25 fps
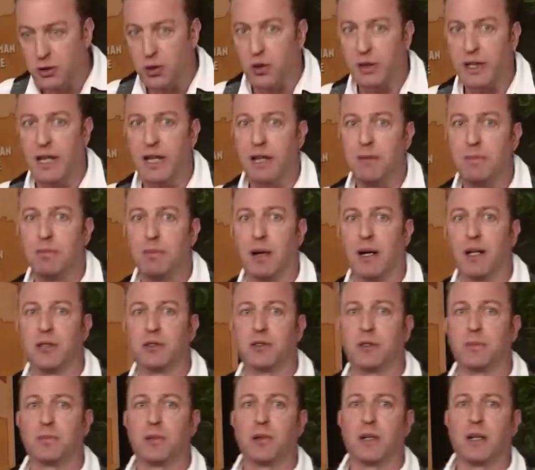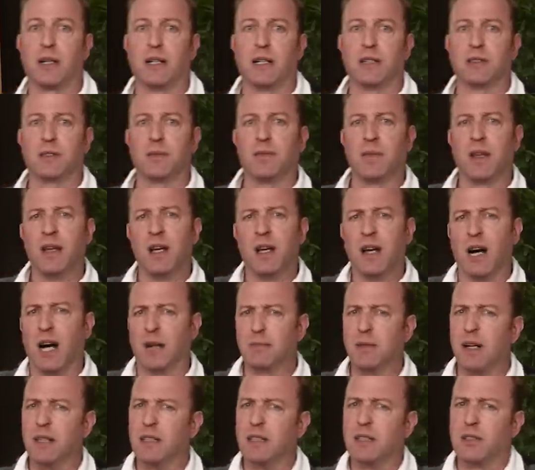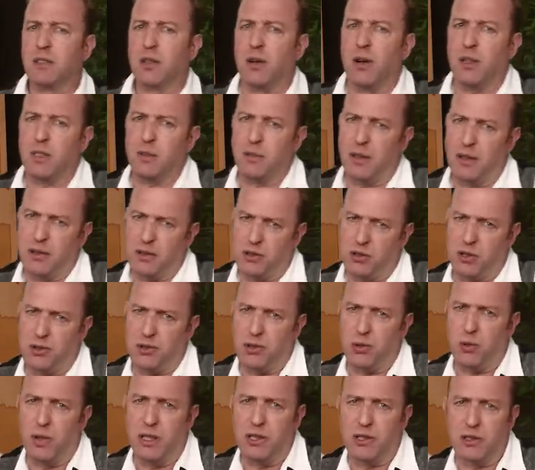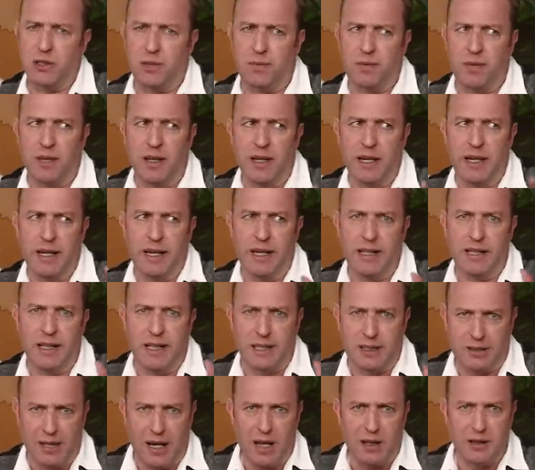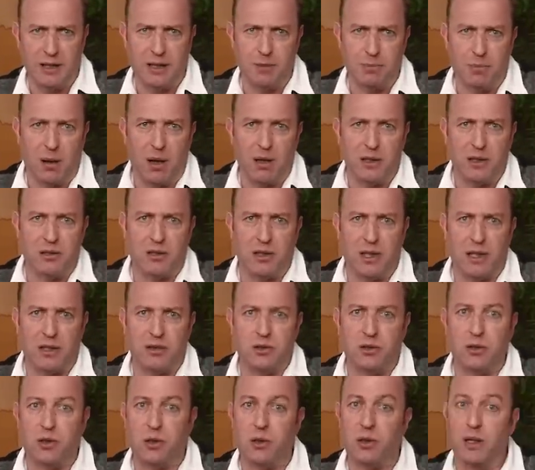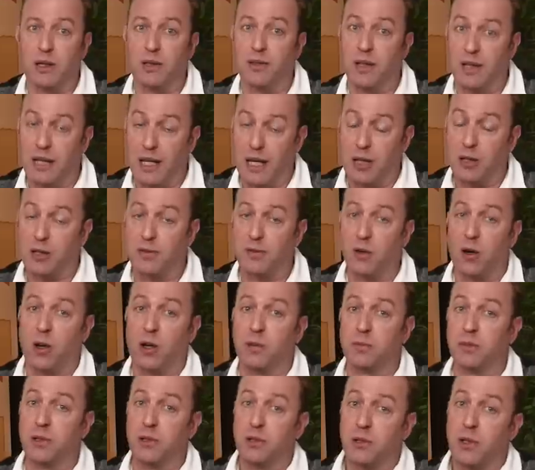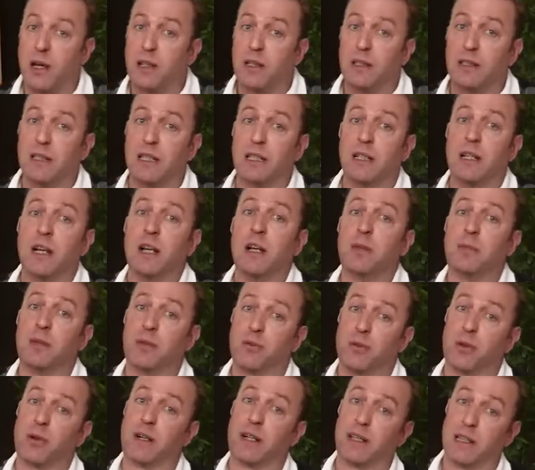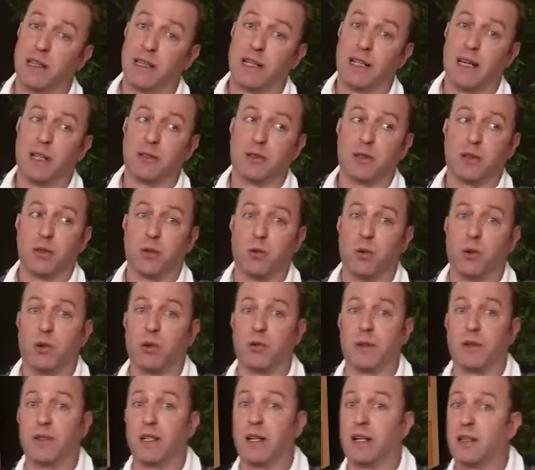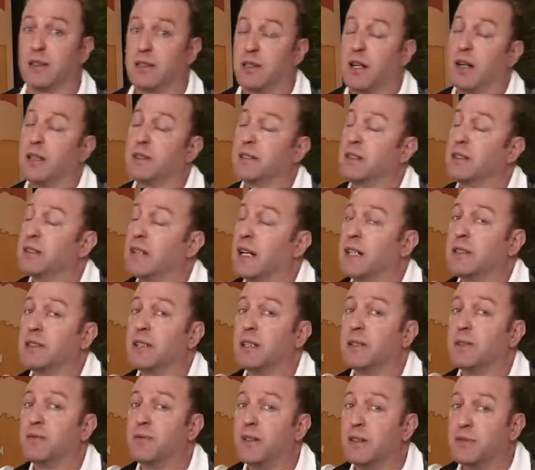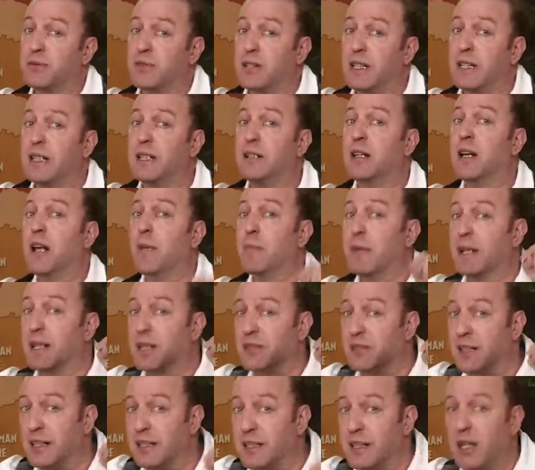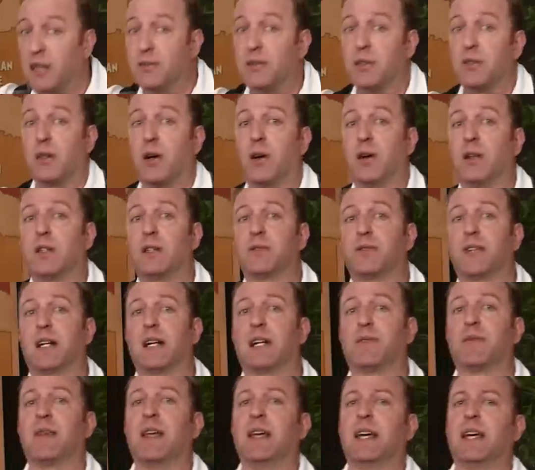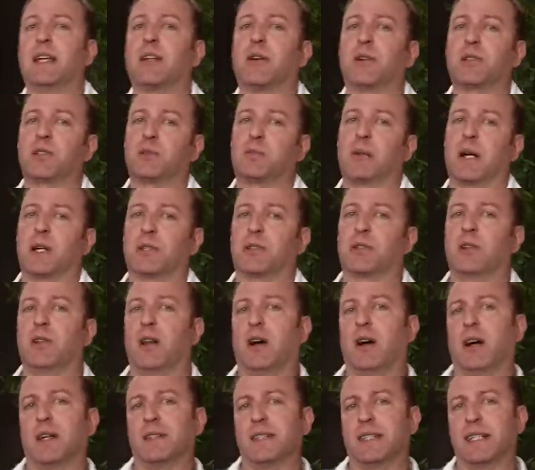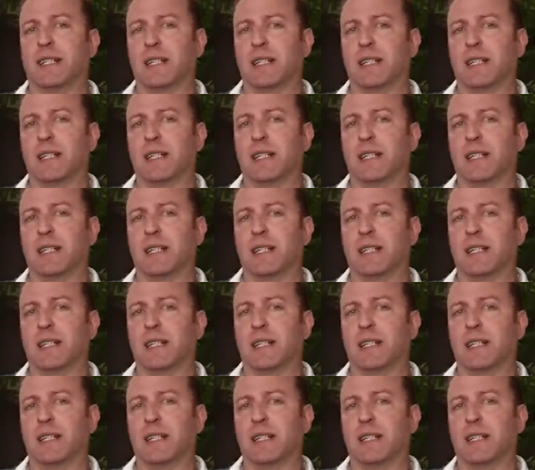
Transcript: took him by surprise. I'm not going to talk about the situation in Italian politics during the year of armed neutrality before Italy entered the war with the Entente in 1915, because I covered all of that in our special on